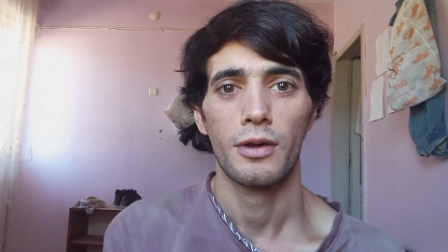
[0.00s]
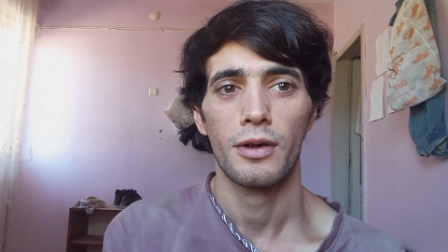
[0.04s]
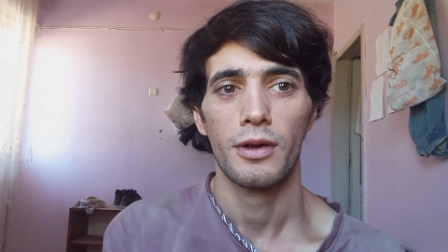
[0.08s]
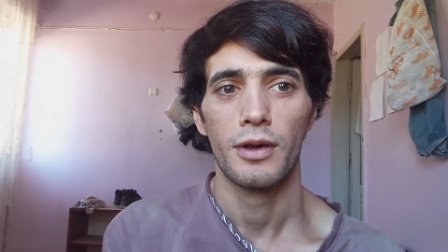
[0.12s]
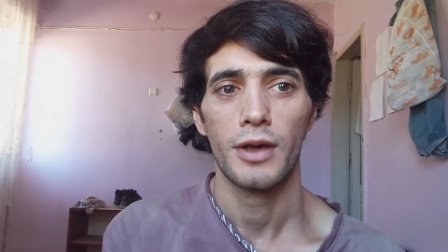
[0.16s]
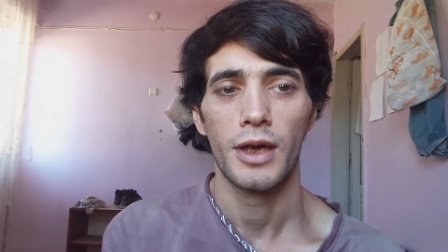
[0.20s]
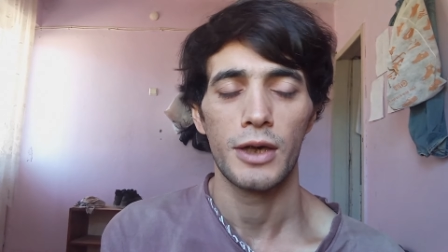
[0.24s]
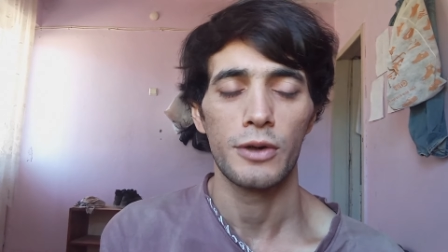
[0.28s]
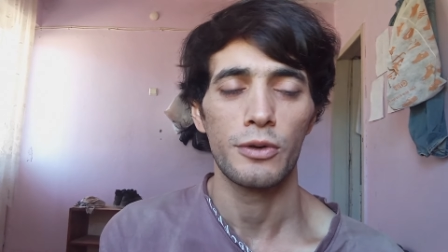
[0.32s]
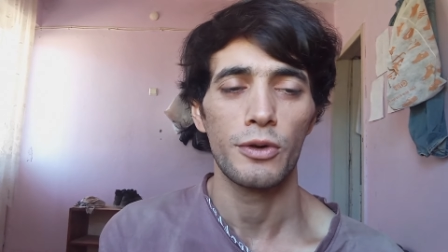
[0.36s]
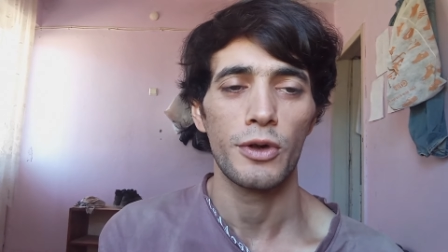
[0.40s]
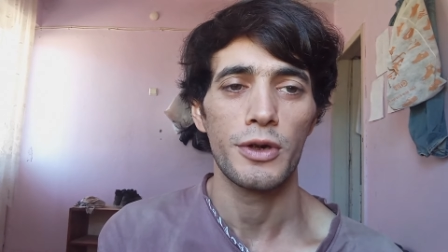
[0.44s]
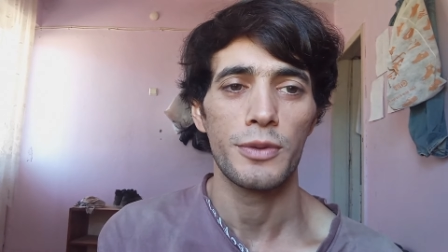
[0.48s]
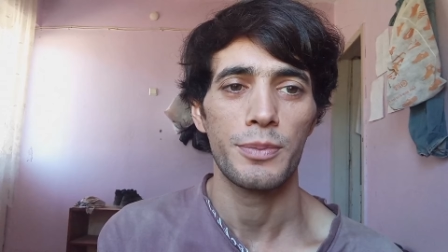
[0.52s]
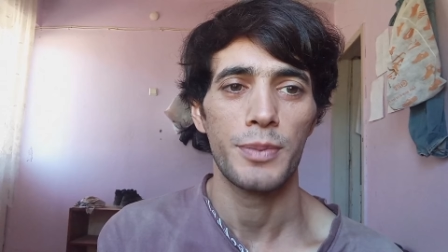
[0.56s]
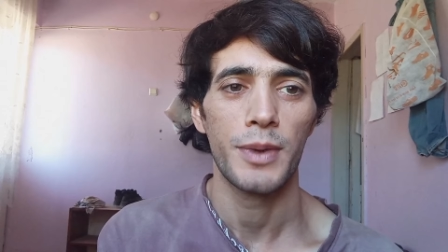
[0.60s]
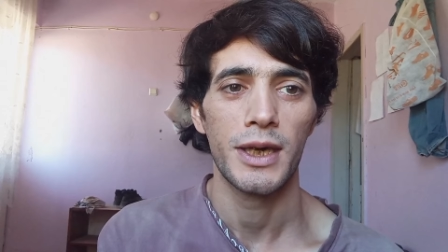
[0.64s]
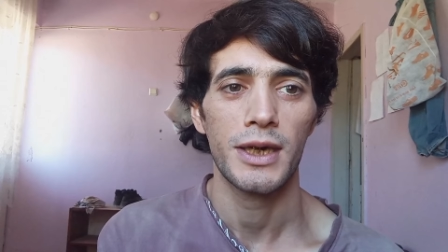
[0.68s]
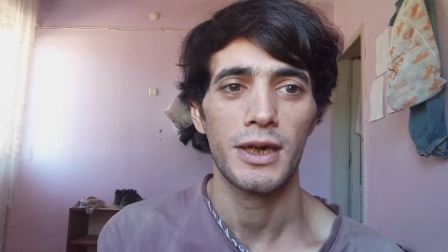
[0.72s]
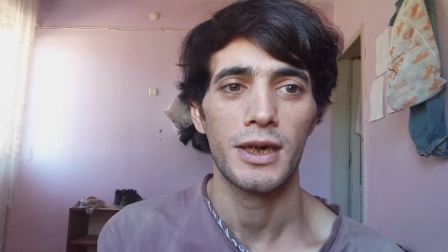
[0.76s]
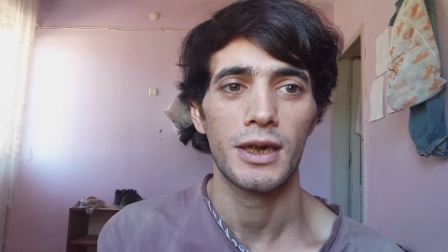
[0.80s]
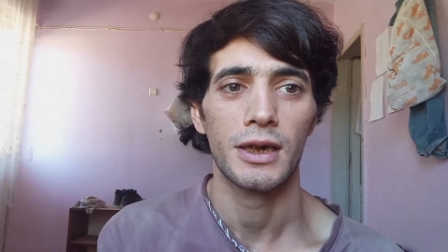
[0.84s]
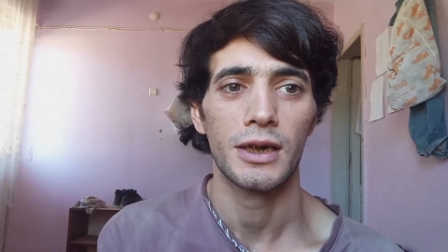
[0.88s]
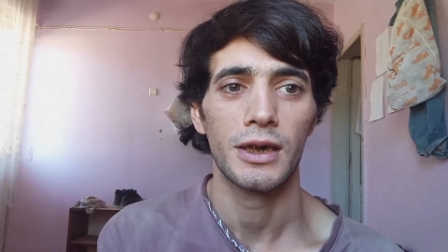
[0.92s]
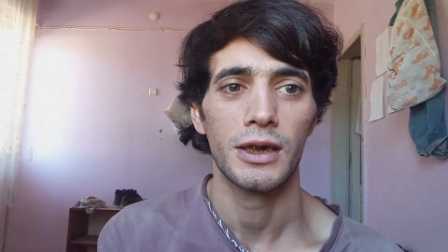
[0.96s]
that was
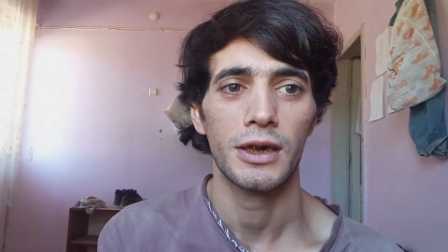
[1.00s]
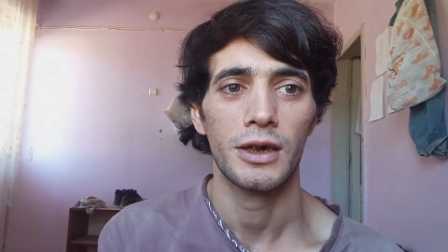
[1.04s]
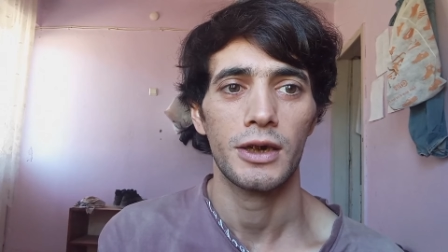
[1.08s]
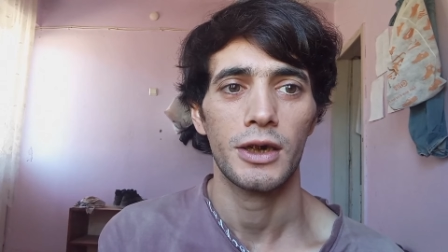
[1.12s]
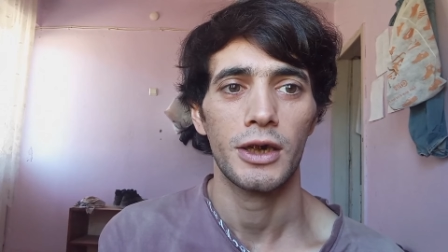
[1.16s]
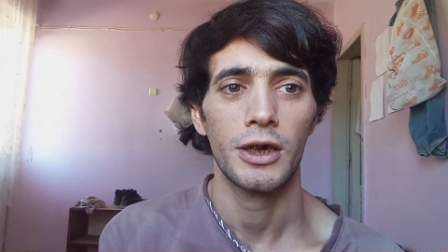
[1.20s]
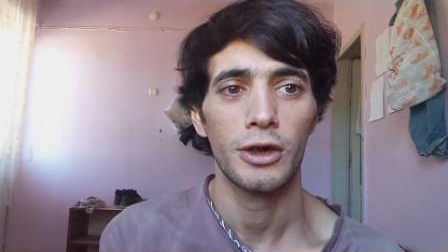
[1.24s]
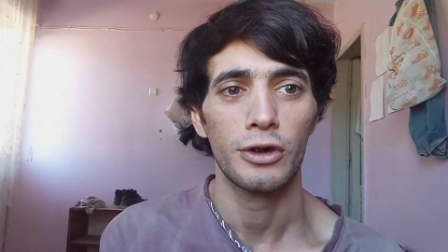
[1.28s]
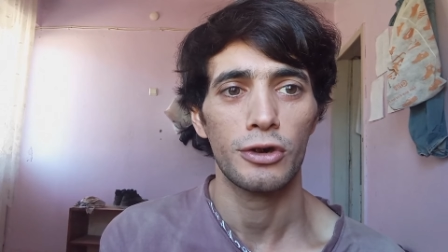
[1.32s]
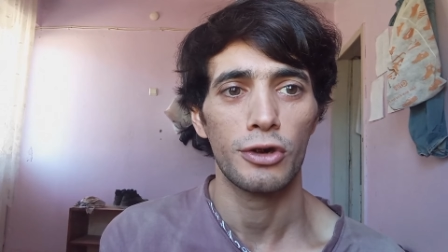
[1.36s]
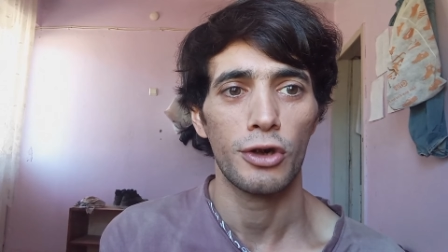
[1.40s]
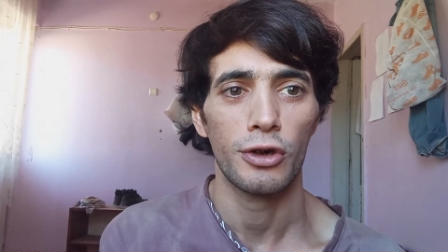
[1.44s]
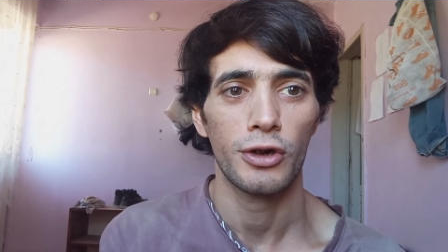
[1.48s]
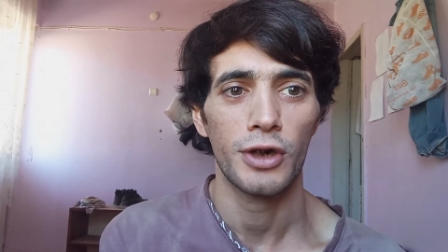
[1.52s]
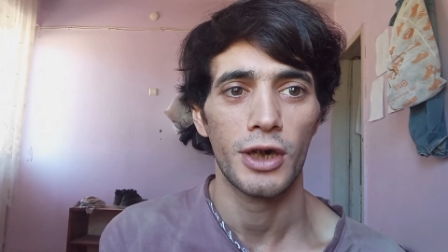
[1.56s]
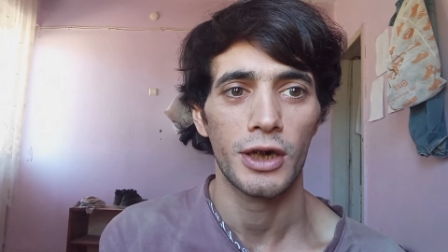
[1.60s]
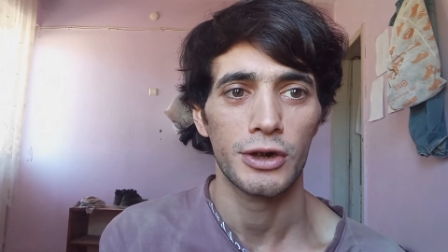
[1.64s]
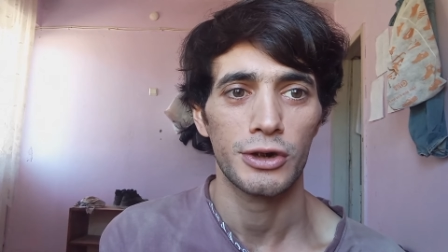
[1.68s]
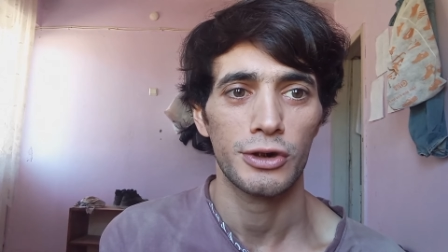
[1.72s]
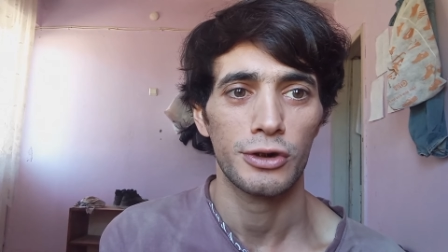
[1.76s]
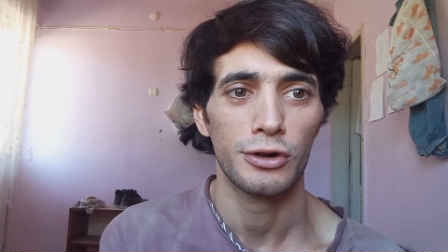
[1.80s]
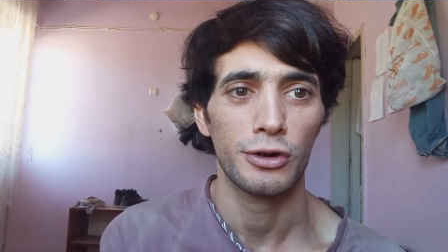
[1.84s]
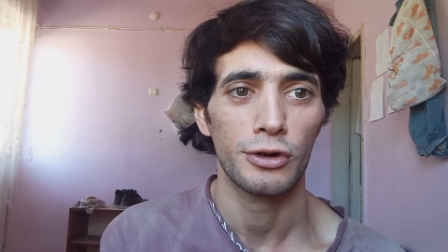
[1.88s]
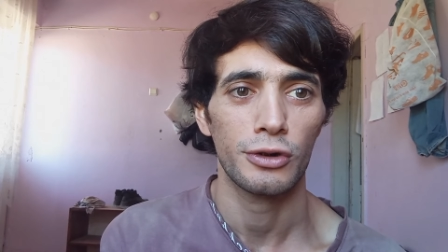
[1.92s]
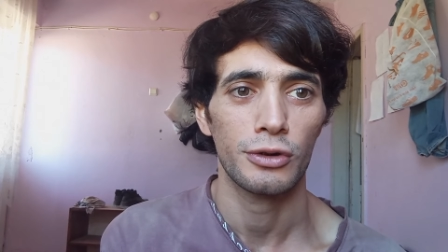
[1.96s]
basically
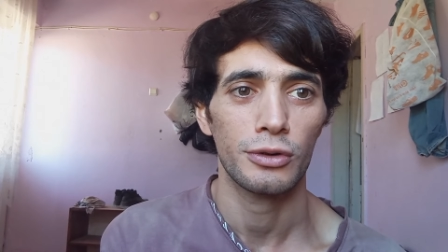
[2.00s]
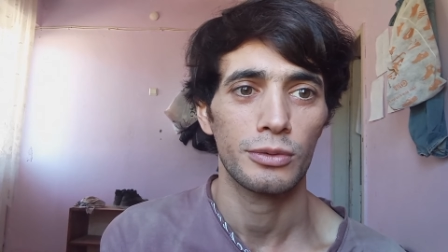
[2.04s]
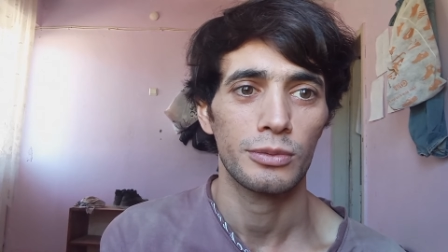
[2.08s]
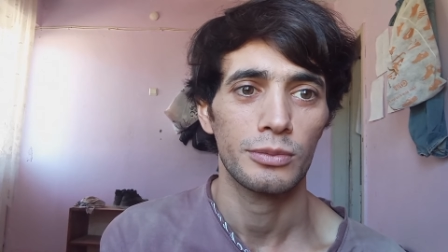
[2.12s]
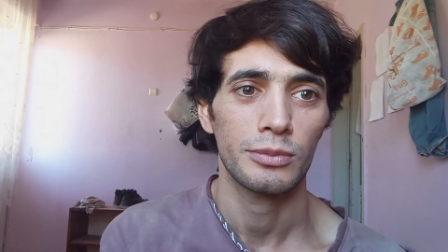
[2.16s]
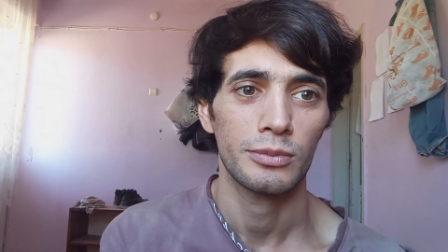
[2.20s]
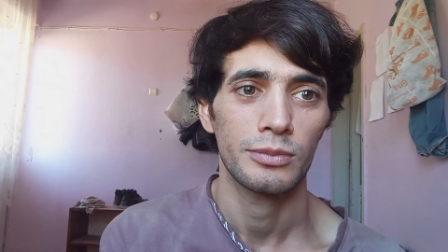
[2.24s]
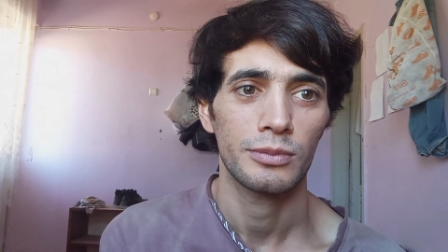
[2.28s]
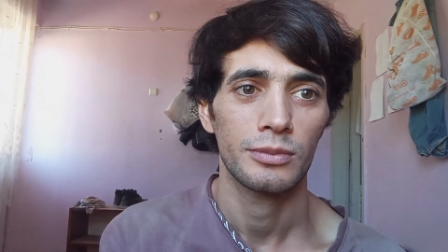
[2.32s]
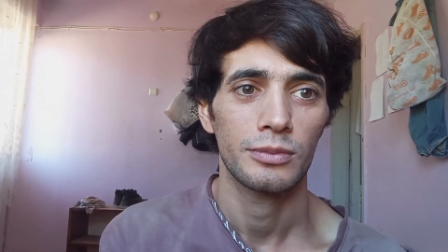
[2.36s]
introduction to